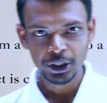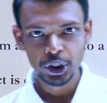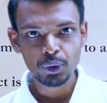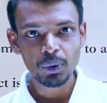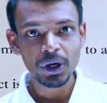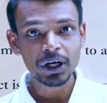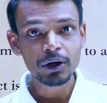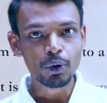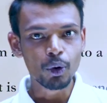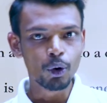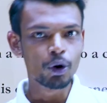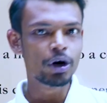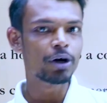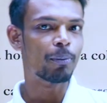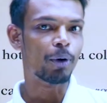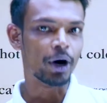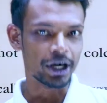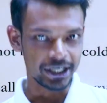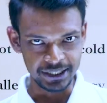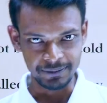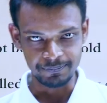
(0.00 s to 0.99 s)
to a cold
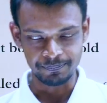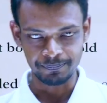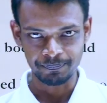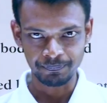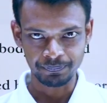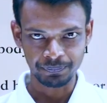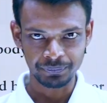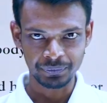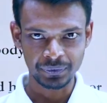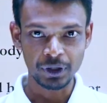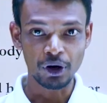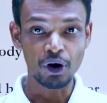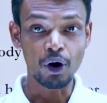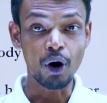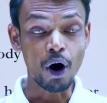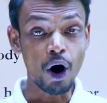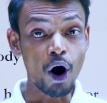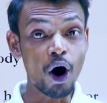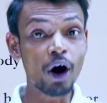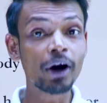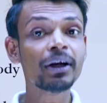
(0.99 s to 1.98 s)
body
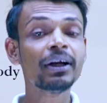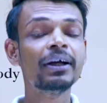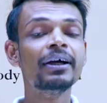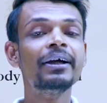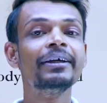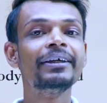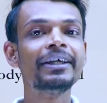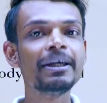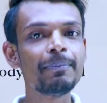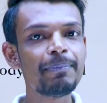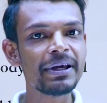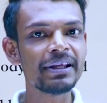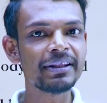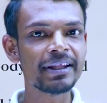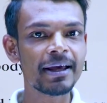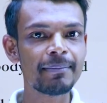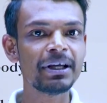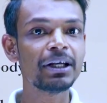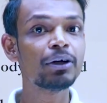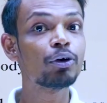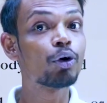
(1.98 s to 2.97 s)
on keeping
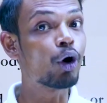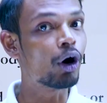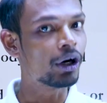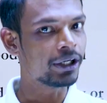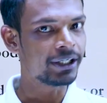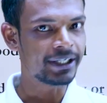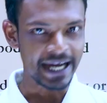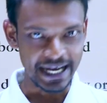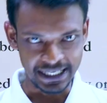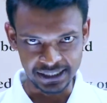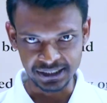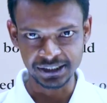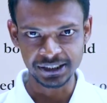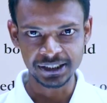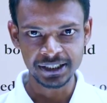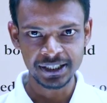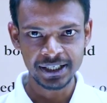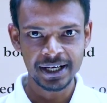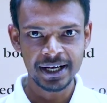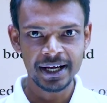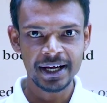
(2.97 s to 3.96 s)
them in contact
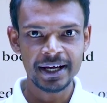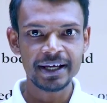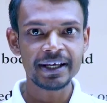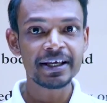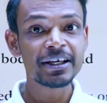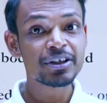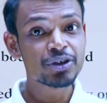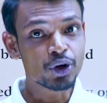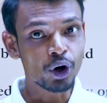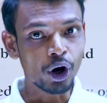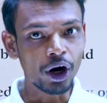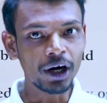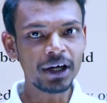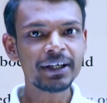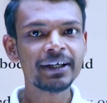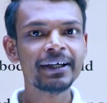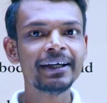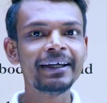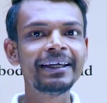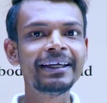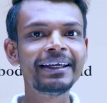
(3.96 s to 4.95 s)
is called
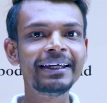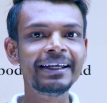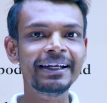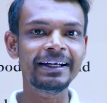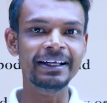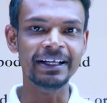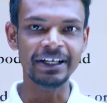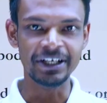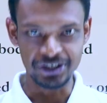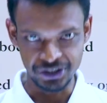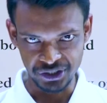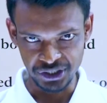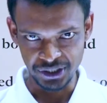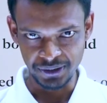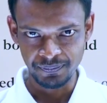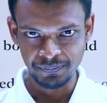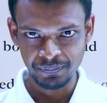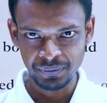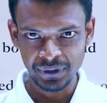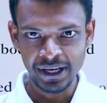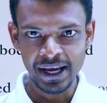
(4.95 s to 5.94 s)
heat energy.
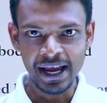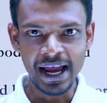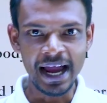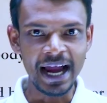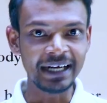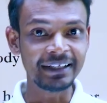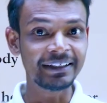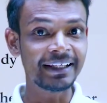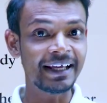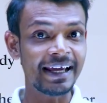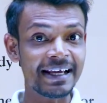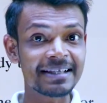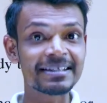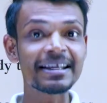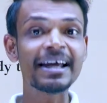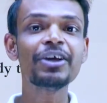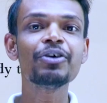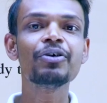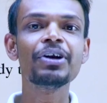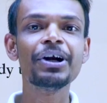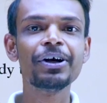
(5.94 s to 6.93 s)
And the
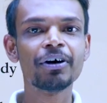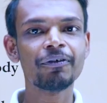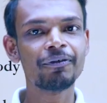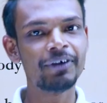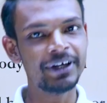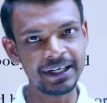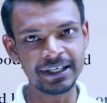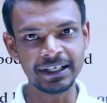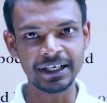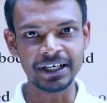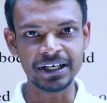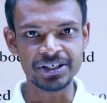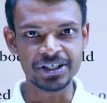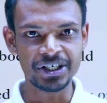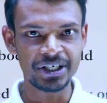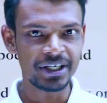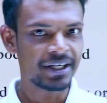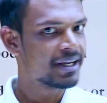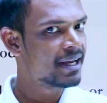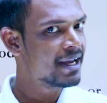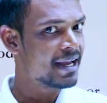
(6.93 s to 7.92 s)
SI unit of heat
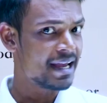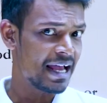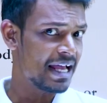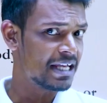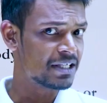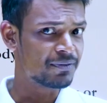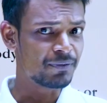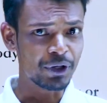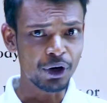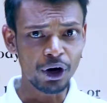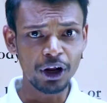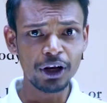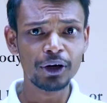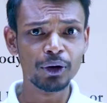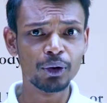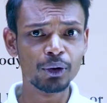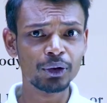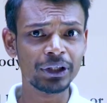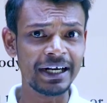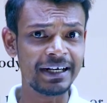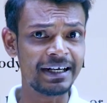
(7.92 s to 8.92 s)
energy, as we all
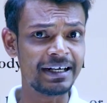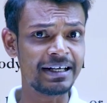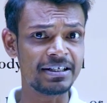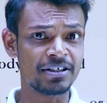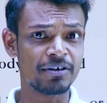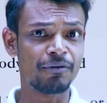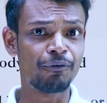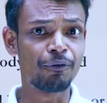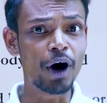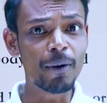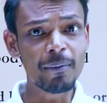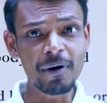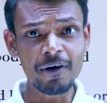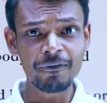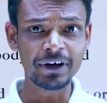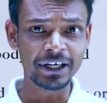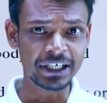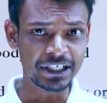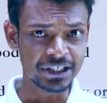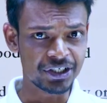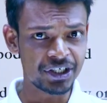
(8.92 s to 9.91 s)
know that it is a form of
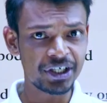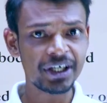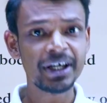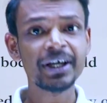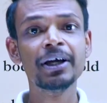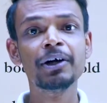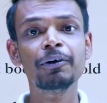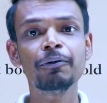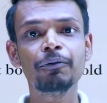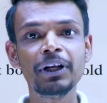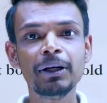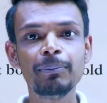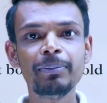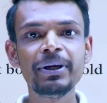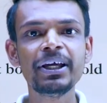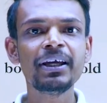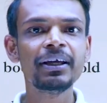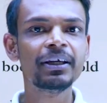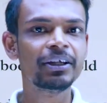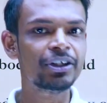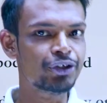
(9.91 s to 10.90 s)
energy, will
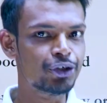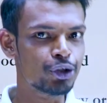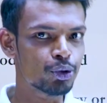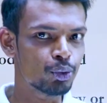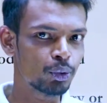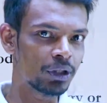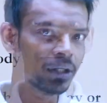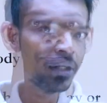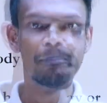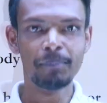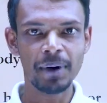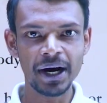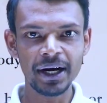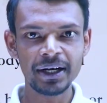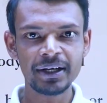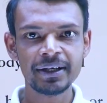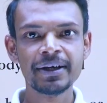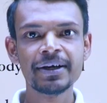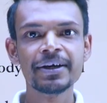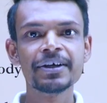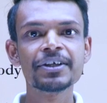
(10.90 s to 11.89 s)
be joule.
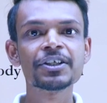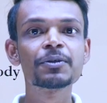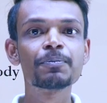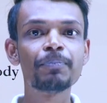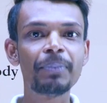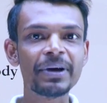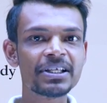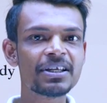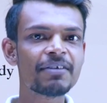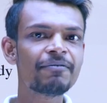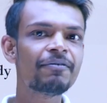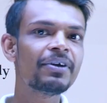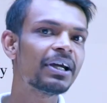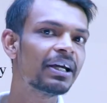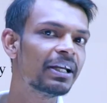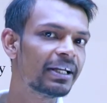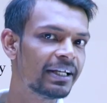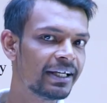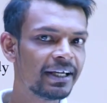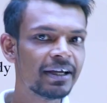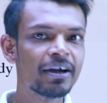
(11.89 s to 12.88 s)
But
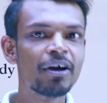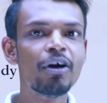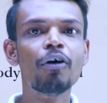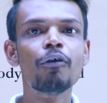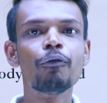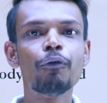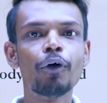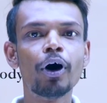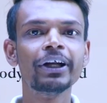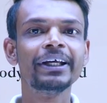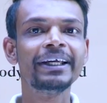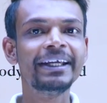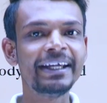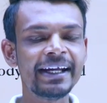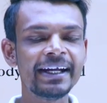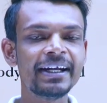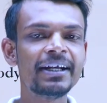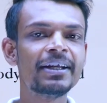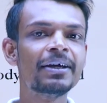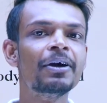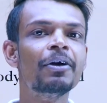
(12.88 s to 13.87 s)
specifically for
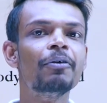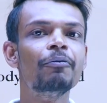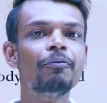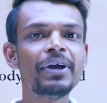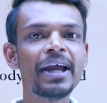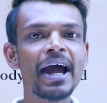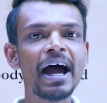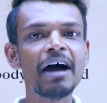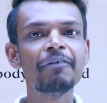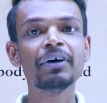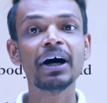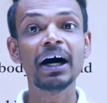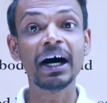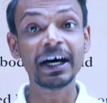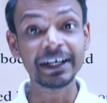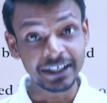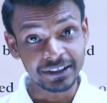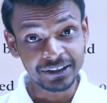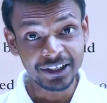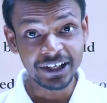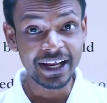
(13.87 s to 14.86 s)
heat, we have
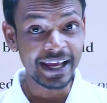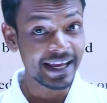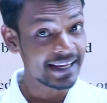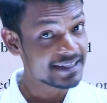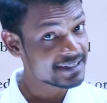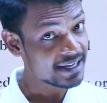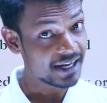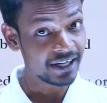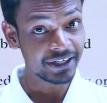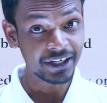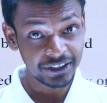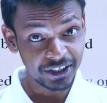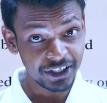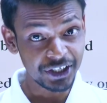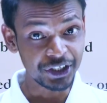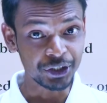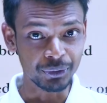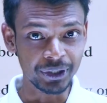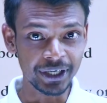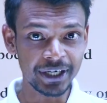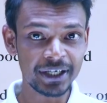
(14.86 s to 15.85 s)
another
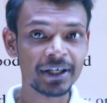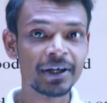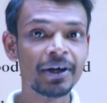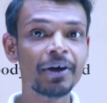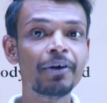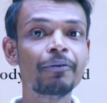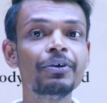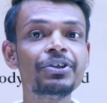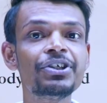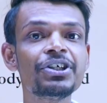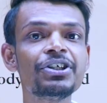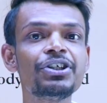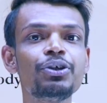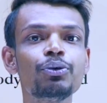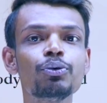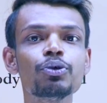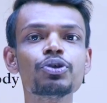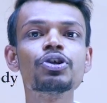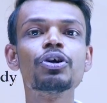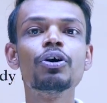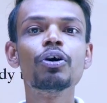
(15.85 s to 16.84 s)
unit which is
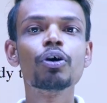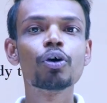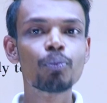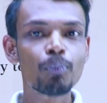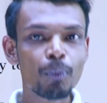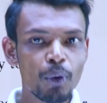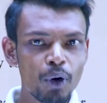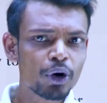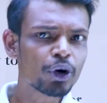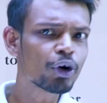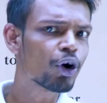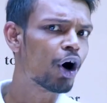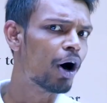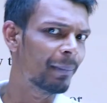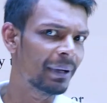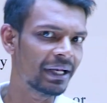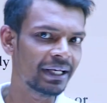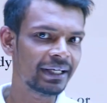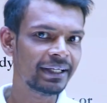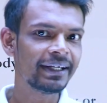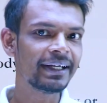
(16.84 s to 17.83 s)
used more
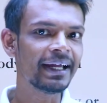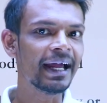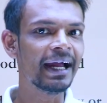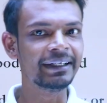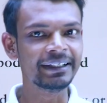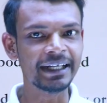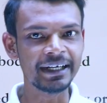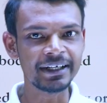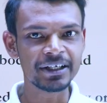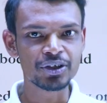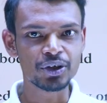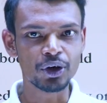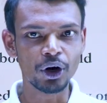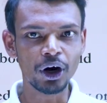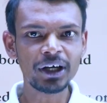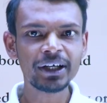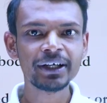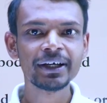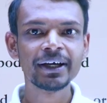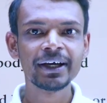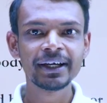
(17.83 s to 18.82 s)
commonly, and that is
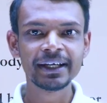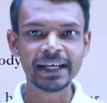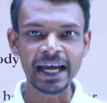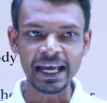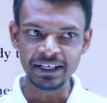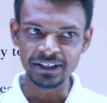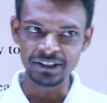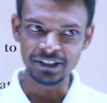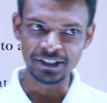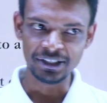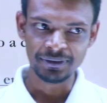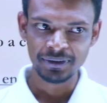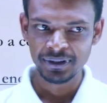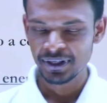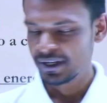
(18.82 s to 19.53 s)
called calorie.